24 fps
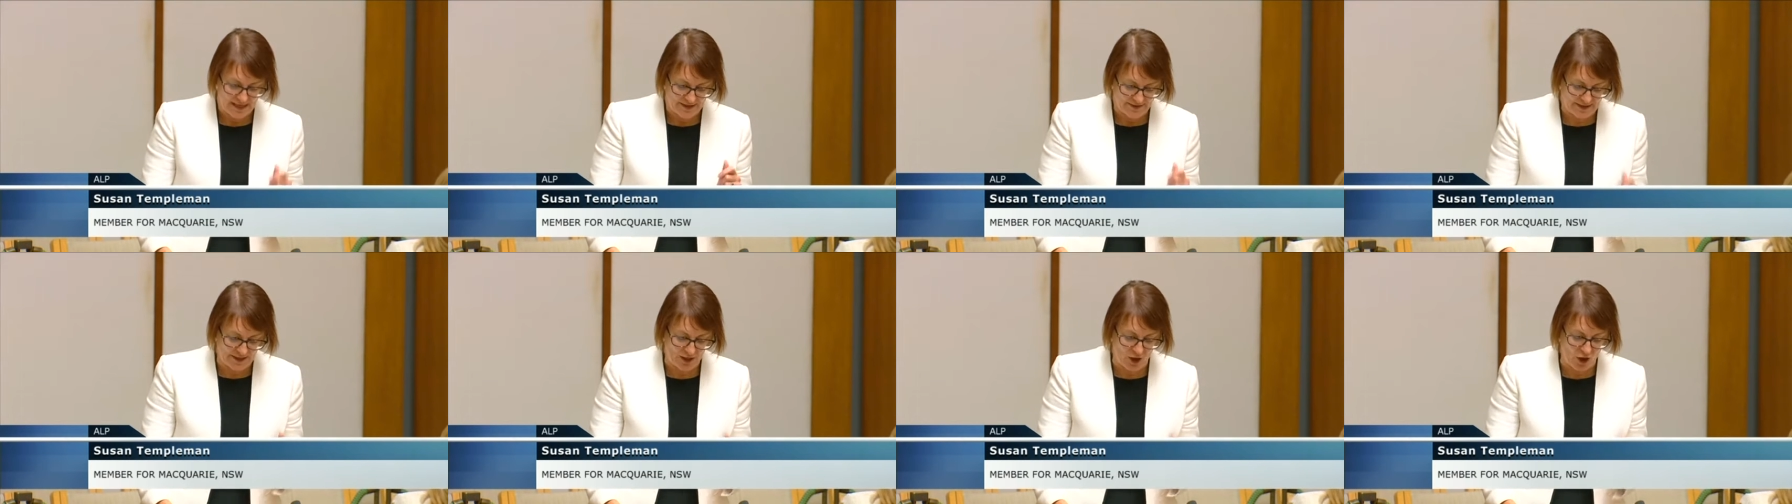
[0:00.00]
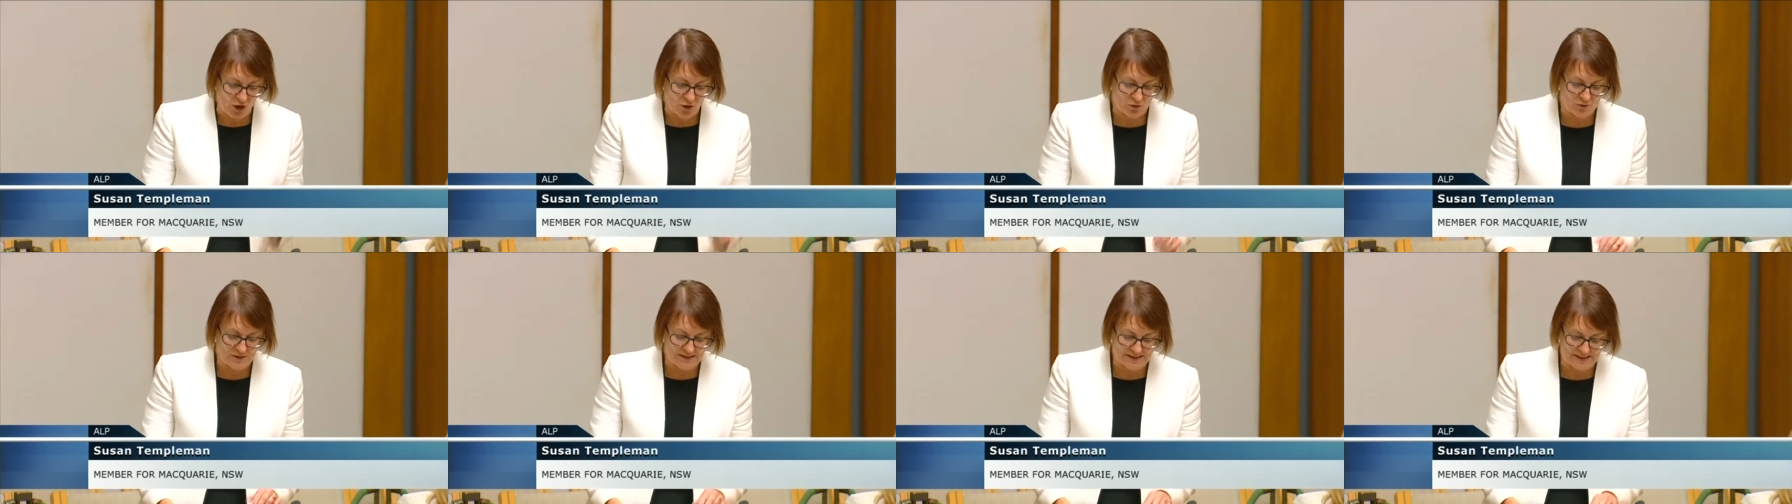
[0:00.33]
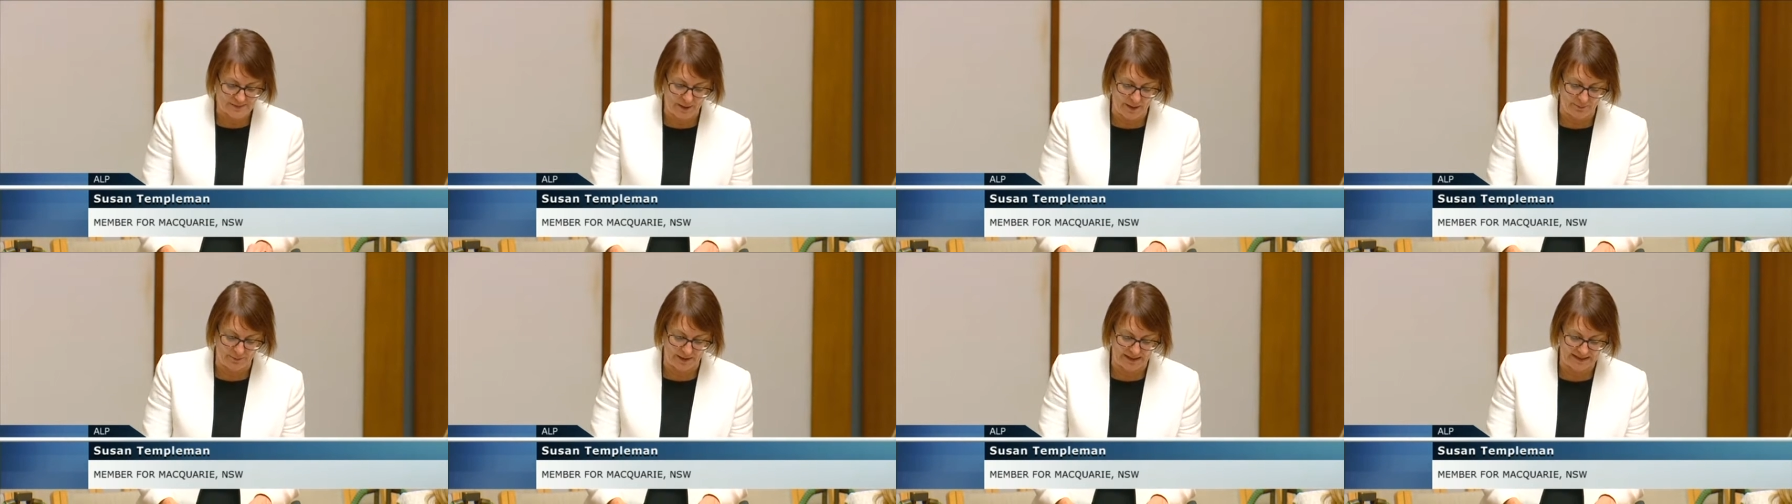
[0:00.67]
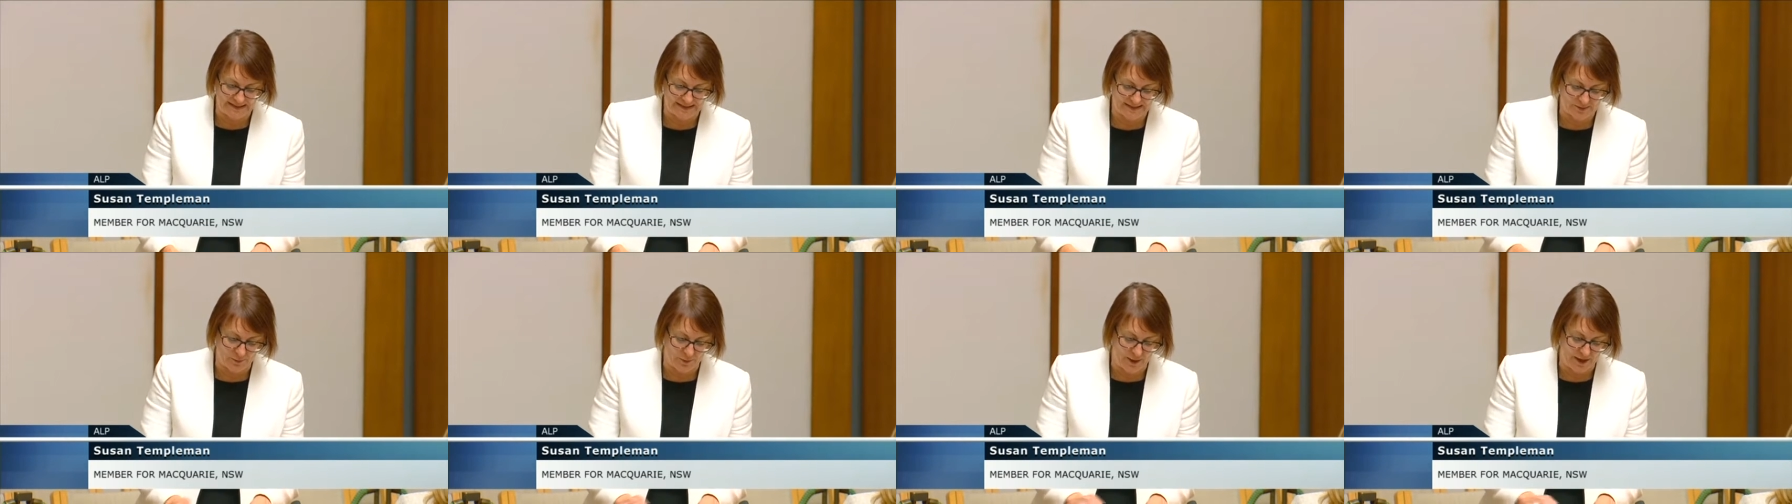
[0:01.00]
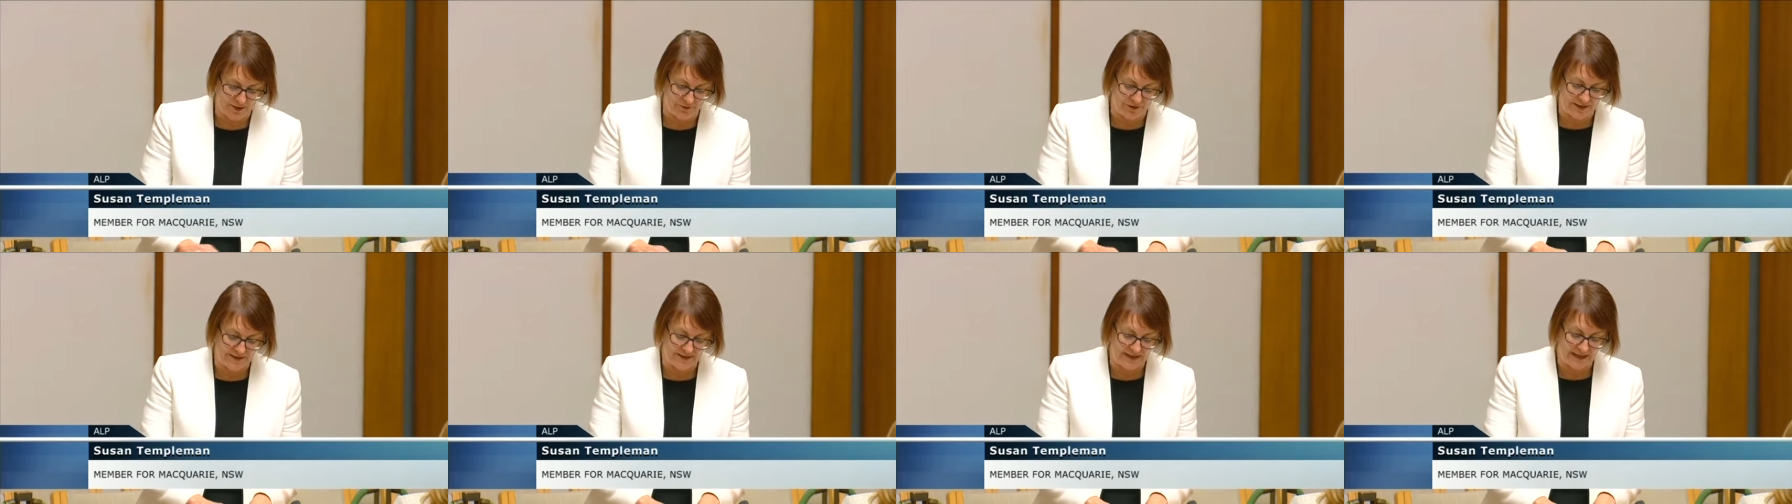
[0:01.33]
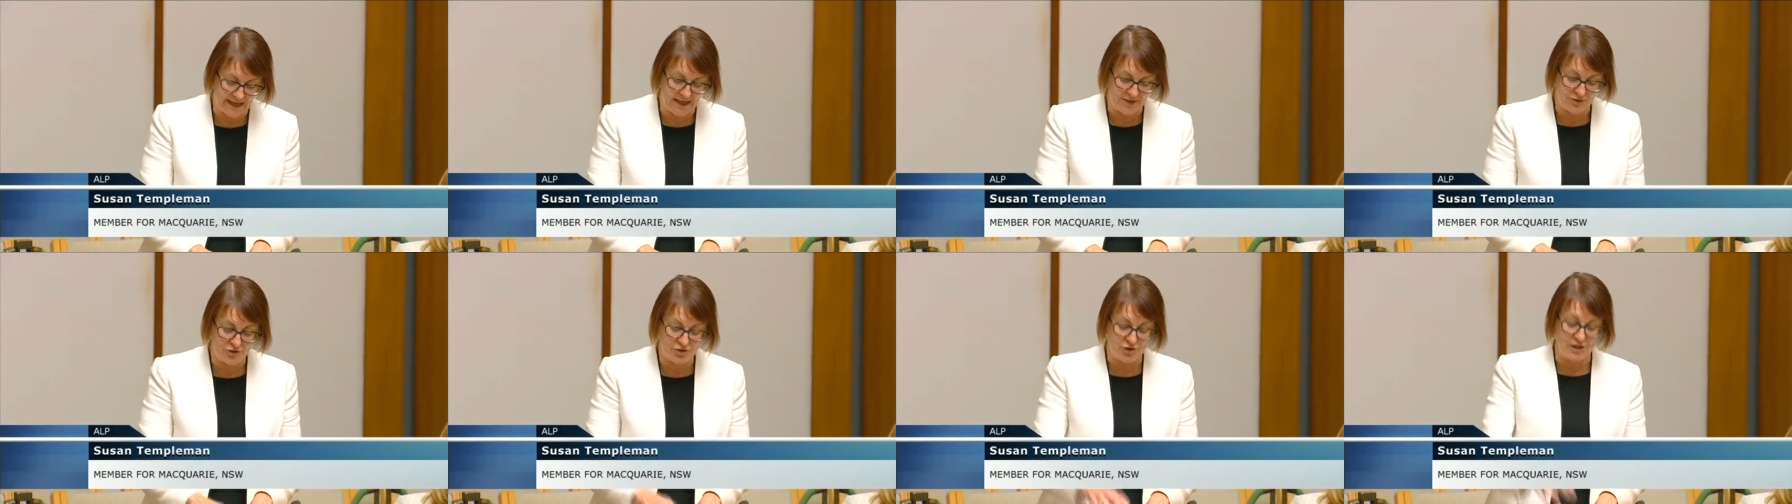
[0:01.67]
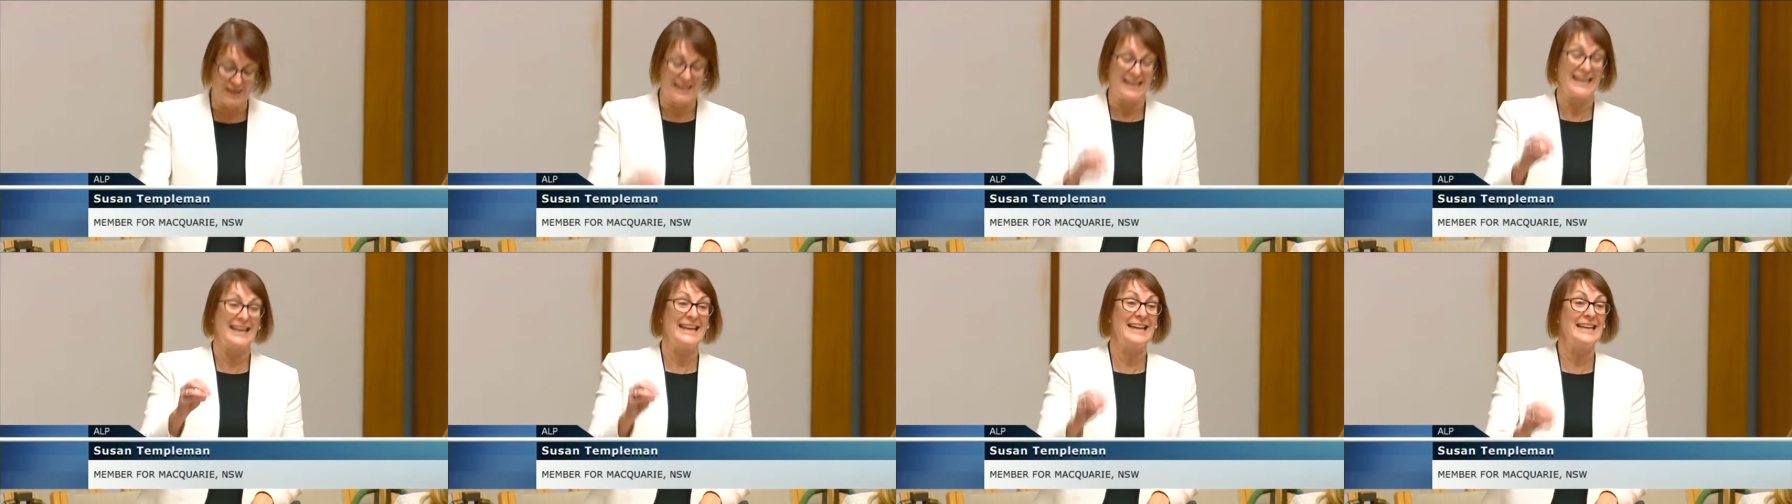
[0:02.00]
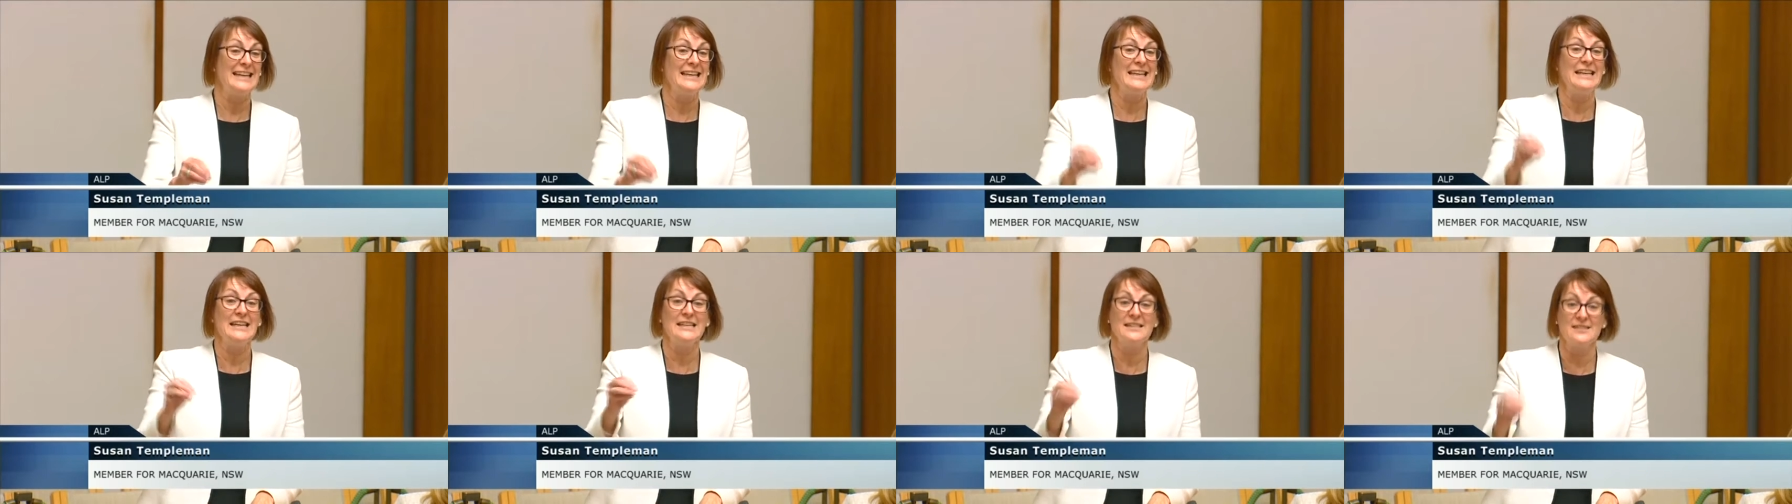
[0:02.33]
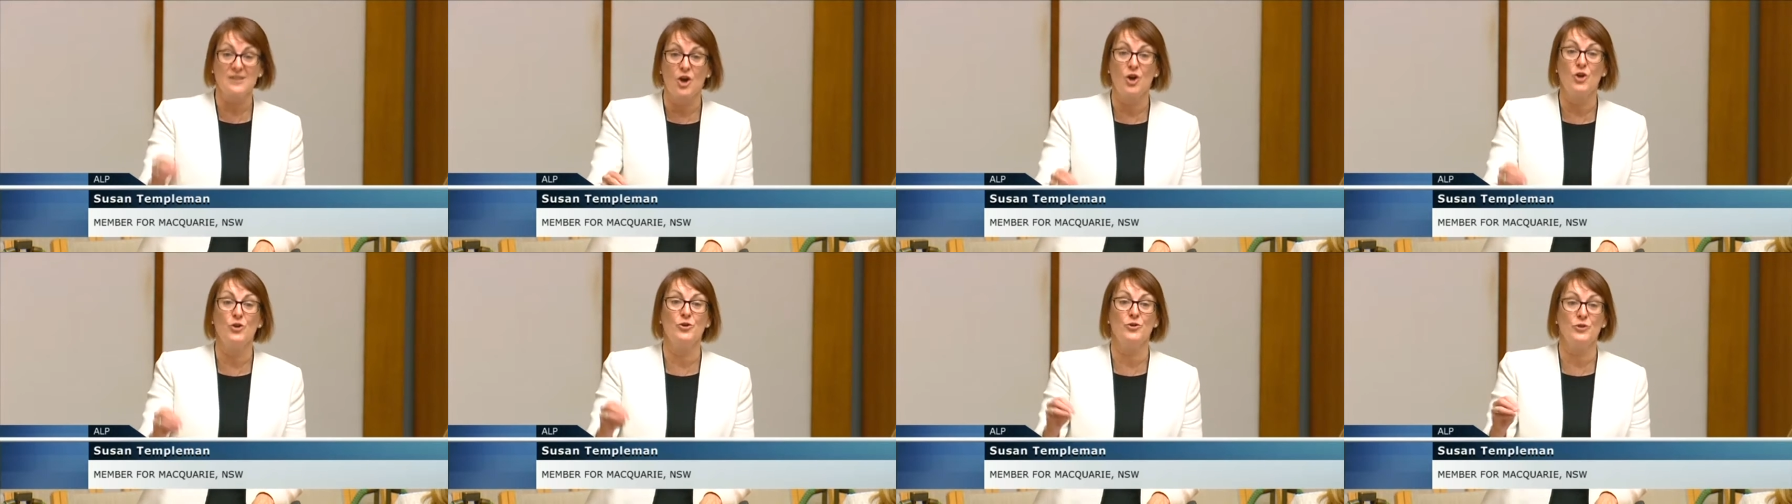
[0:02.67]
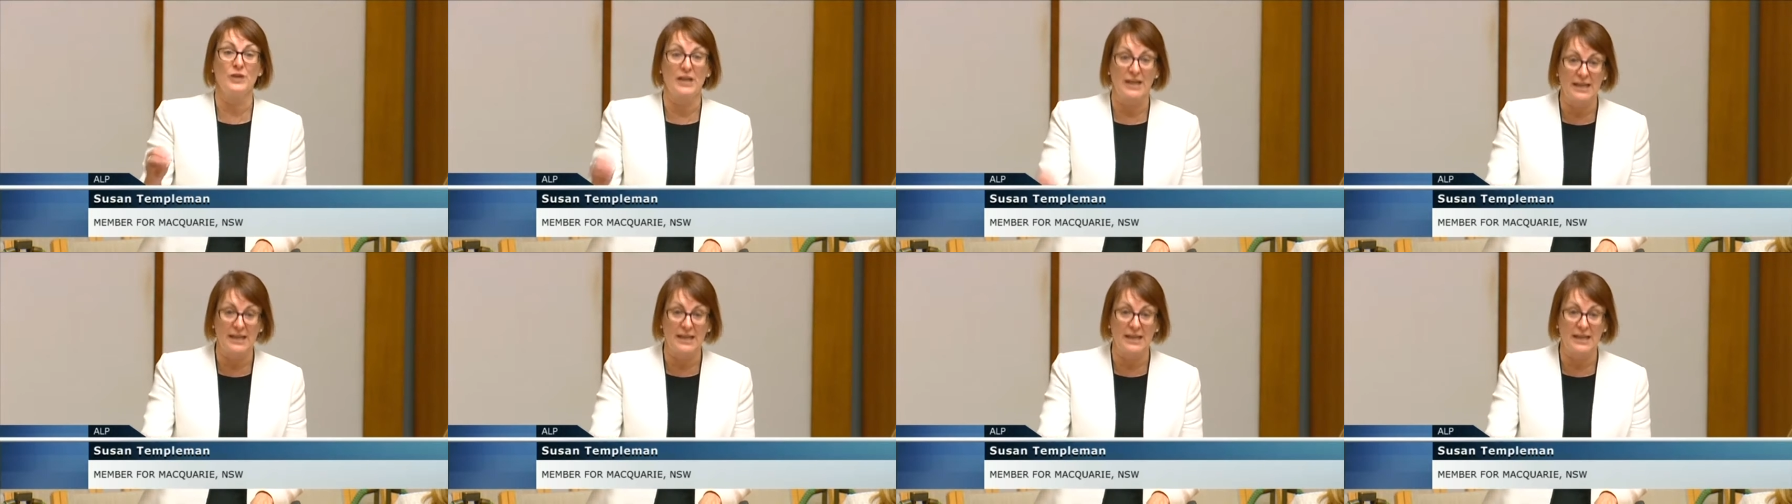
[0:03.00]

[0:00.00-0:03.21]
the oldest public square in the country in his own